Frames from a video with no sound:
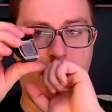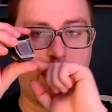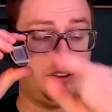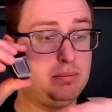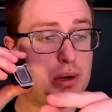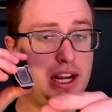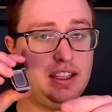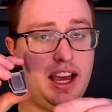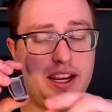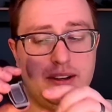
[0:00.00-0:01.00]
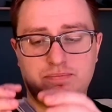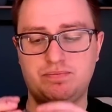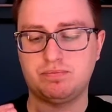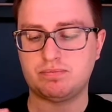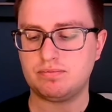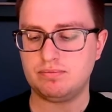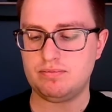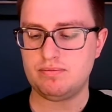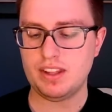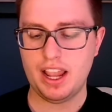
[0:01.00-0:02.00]
at a bright light,
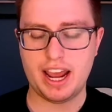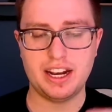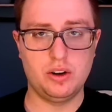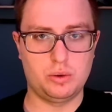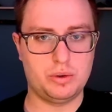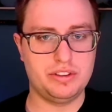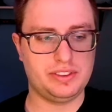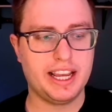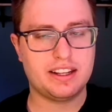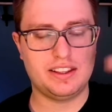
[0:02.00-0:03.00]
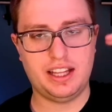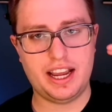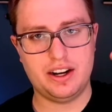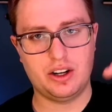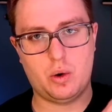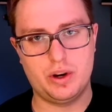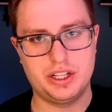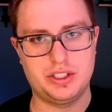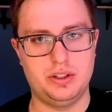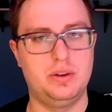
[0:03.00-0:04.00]
and it'll reflect the light
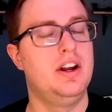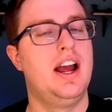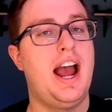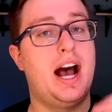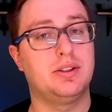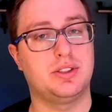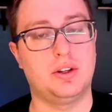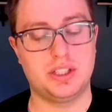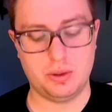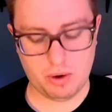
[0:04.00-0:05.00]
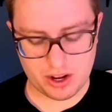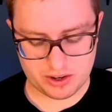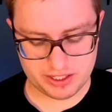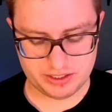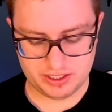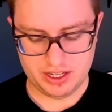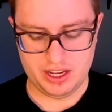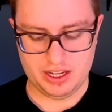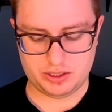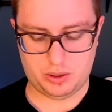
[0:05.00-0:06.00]
according to how salty the water is.
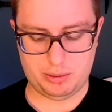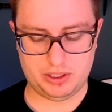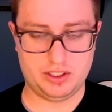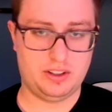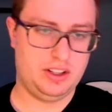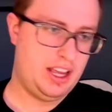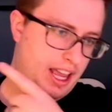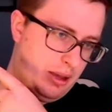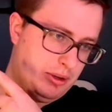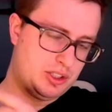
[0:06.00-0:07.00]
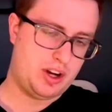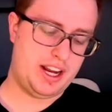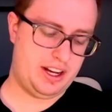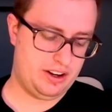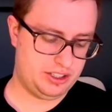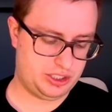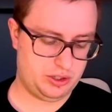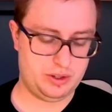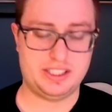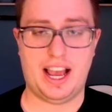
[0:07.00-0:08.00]
So I'll put a little image right here to show
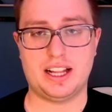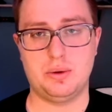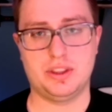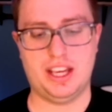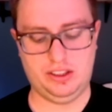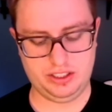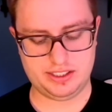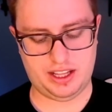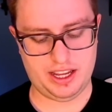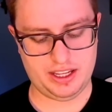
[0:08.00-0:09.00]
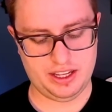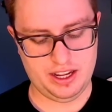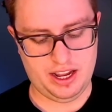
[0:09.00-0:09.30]
you exactly what that looks like.